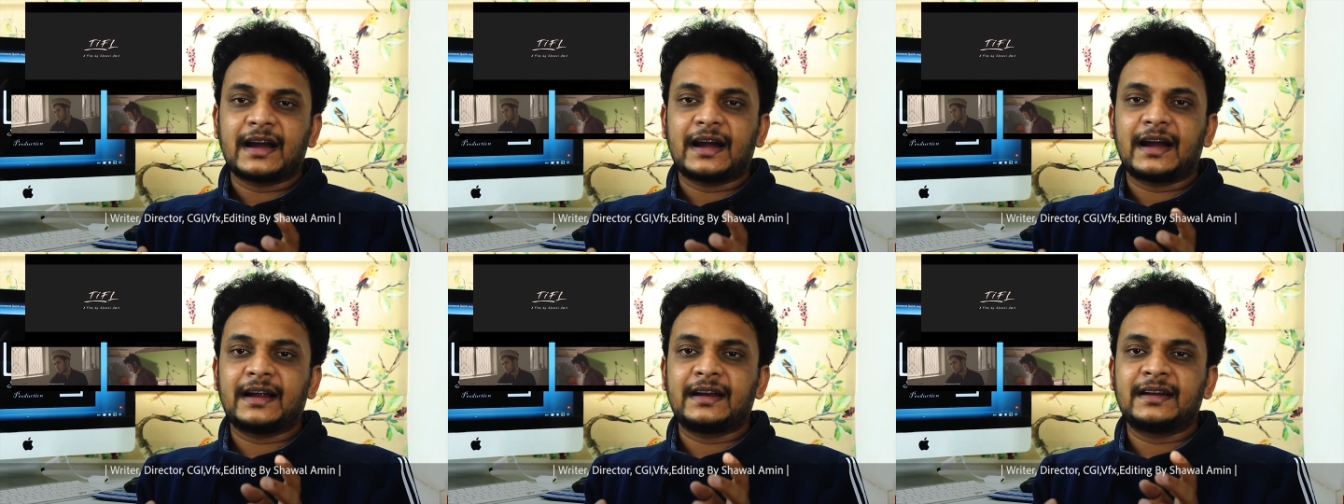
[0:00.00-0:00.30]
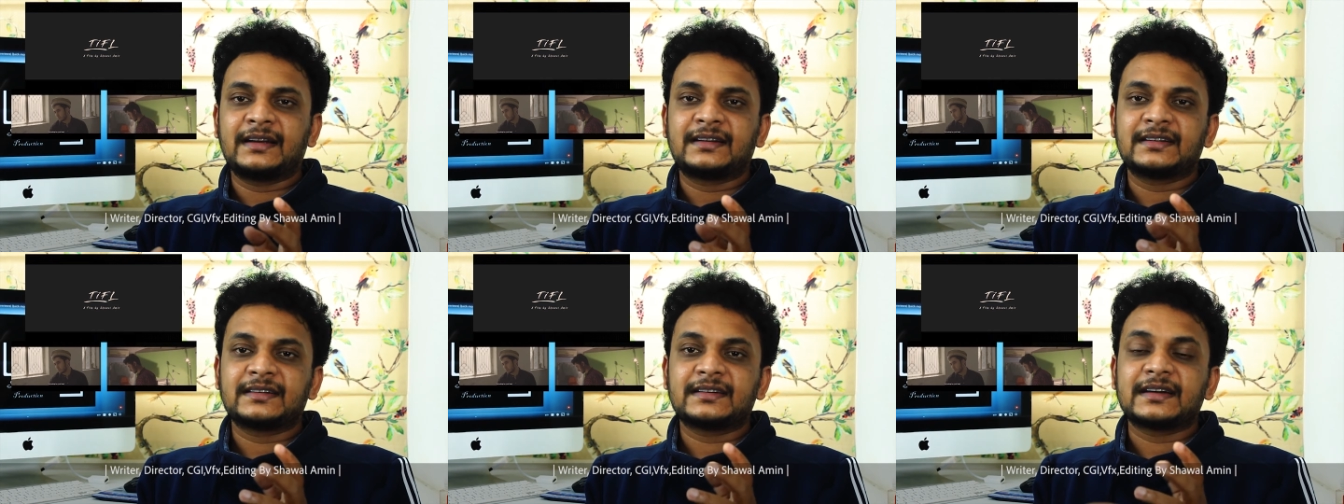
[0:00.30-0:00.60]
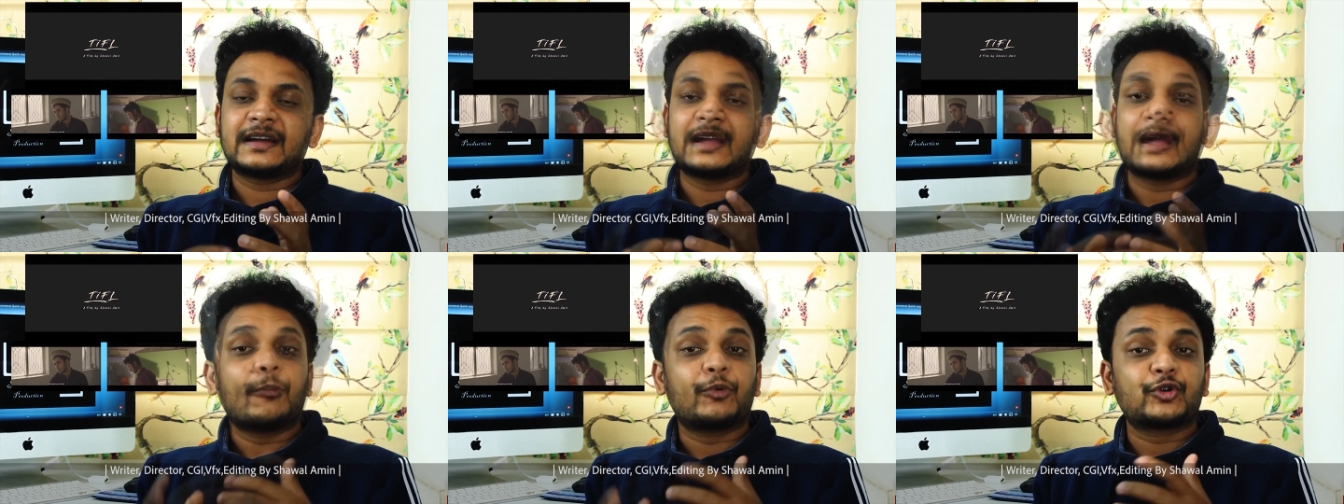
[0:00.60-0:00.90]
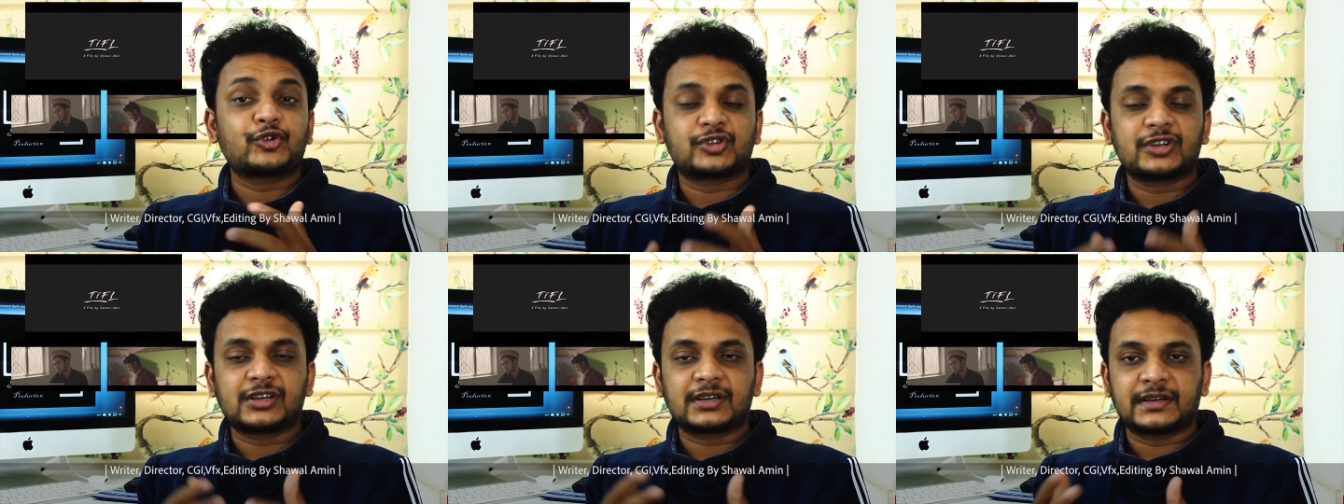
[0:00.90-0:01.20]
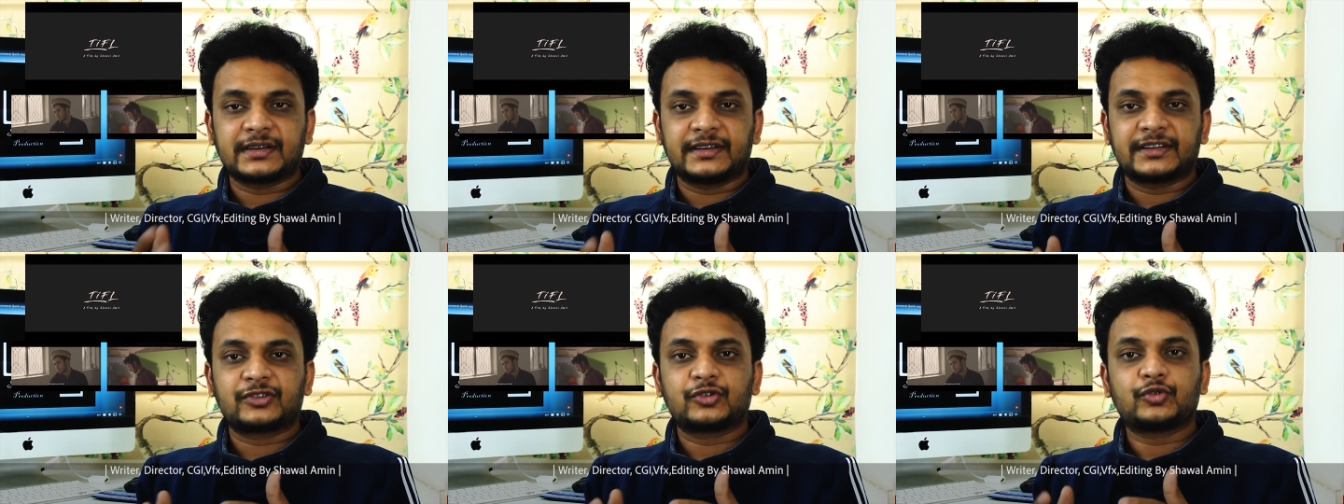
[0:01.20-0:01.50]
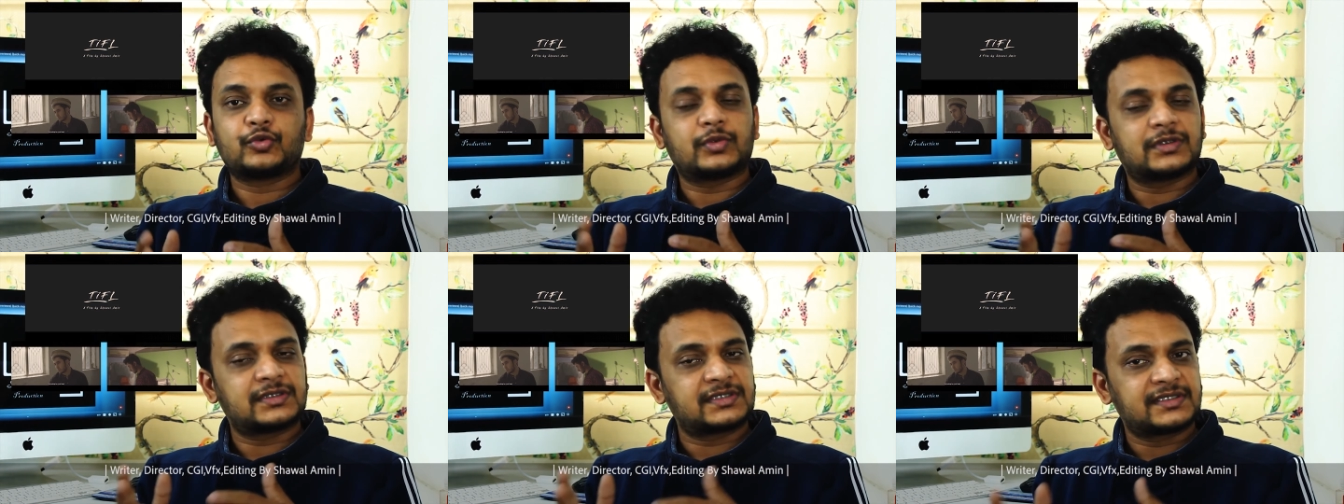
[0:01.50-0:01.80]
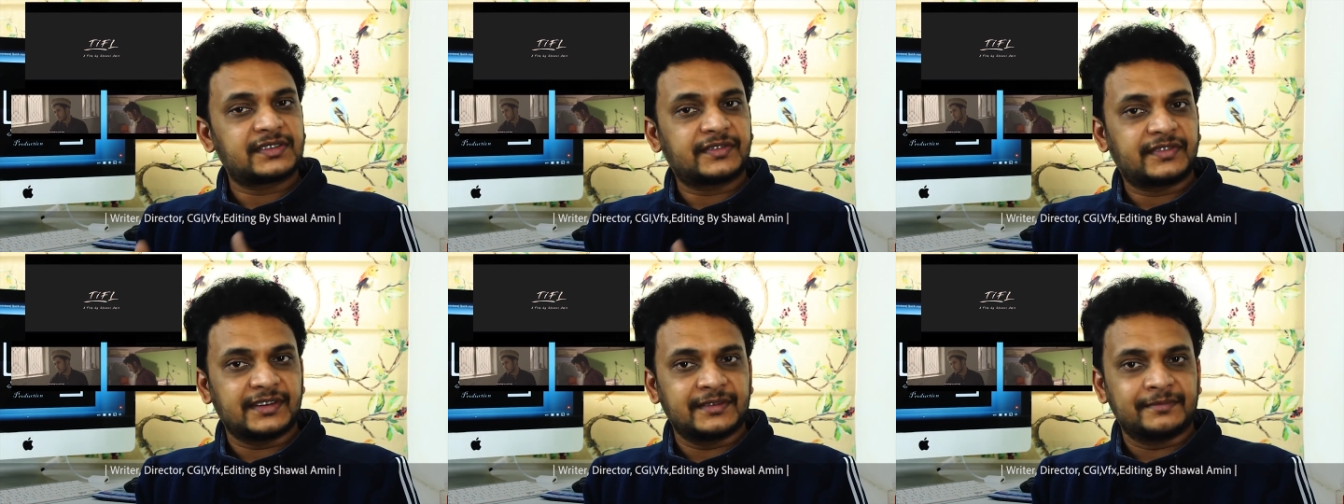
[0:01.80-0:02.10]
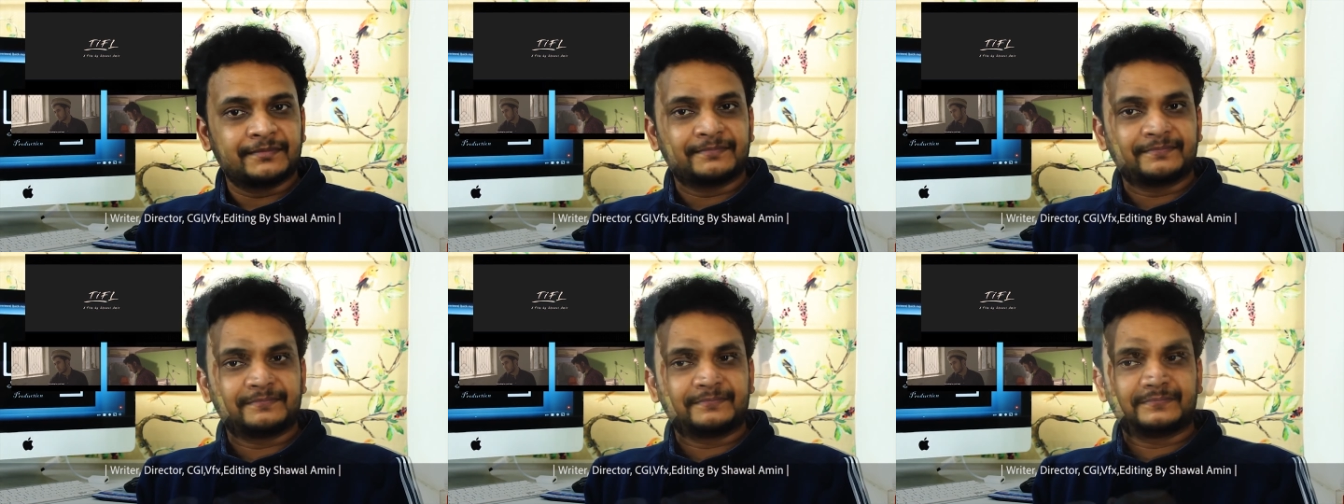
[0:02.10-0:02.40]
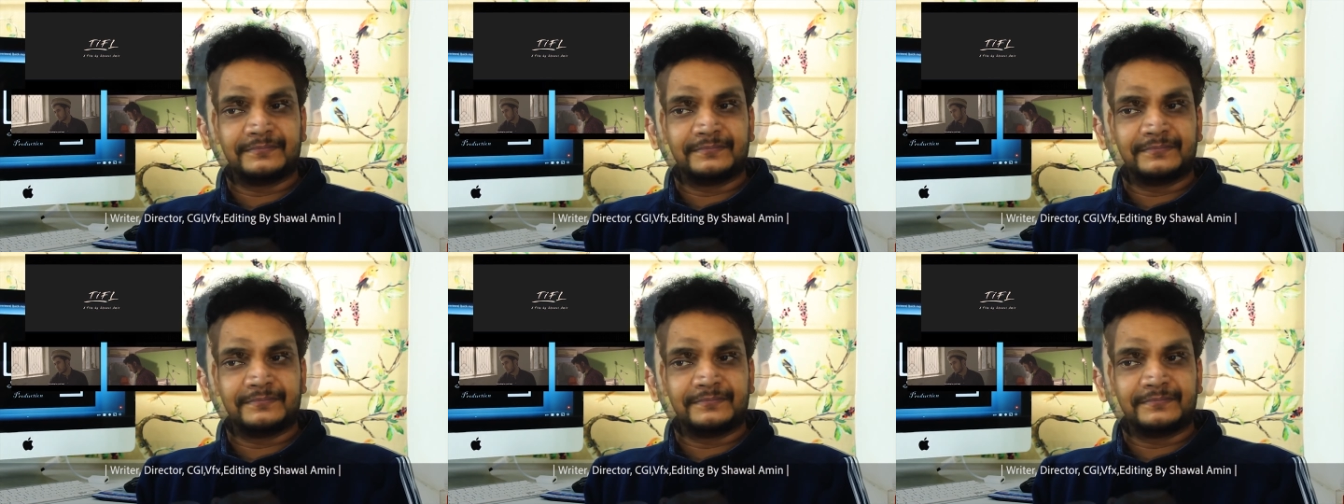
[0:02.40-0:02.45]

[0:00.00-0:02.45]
and emotional connect towards the film.